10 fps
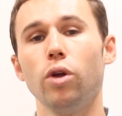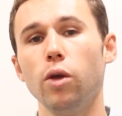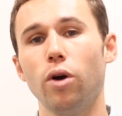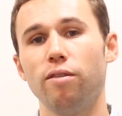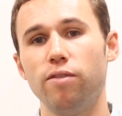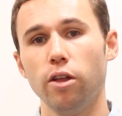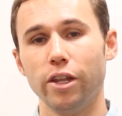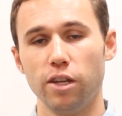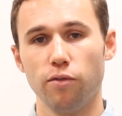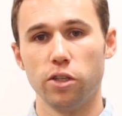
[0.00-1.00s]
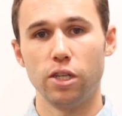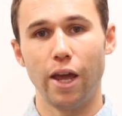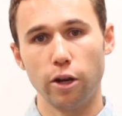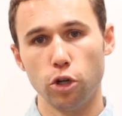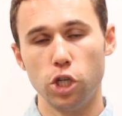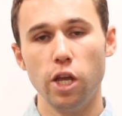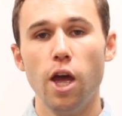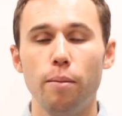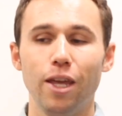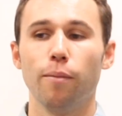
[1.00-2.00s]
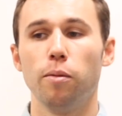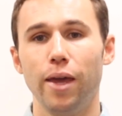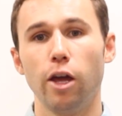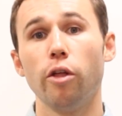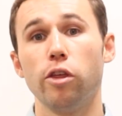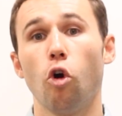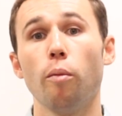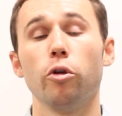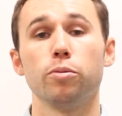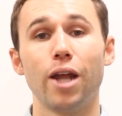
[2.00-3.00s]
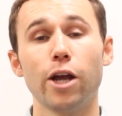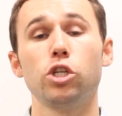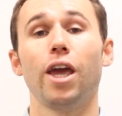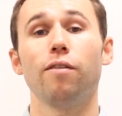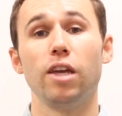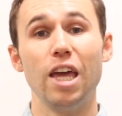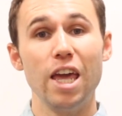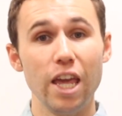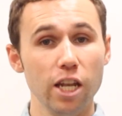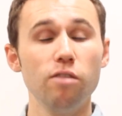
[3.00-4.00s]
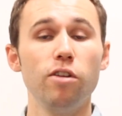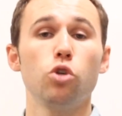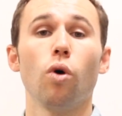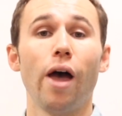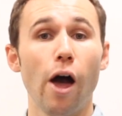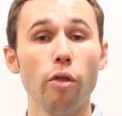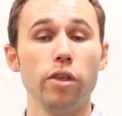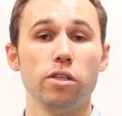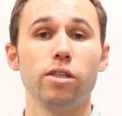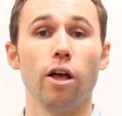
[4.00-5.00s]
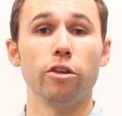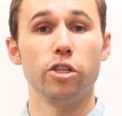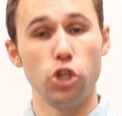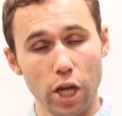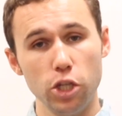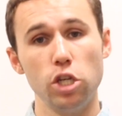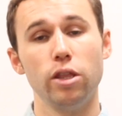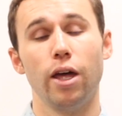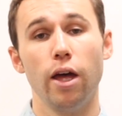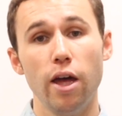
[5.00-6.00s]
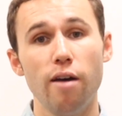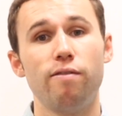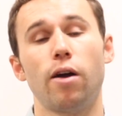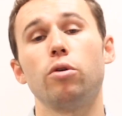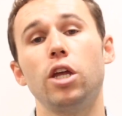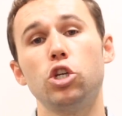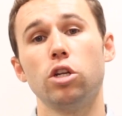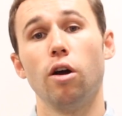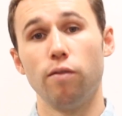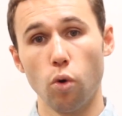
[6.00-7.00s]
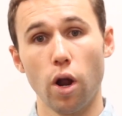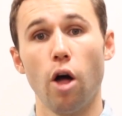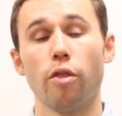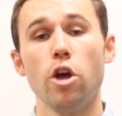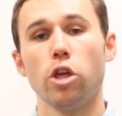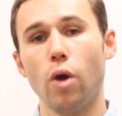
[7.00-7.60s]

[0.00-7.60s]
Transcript: If you really want to feel a difference in energy, being able to make healthy hormones, but actually having individual healthy cells and changing the foundation of your health,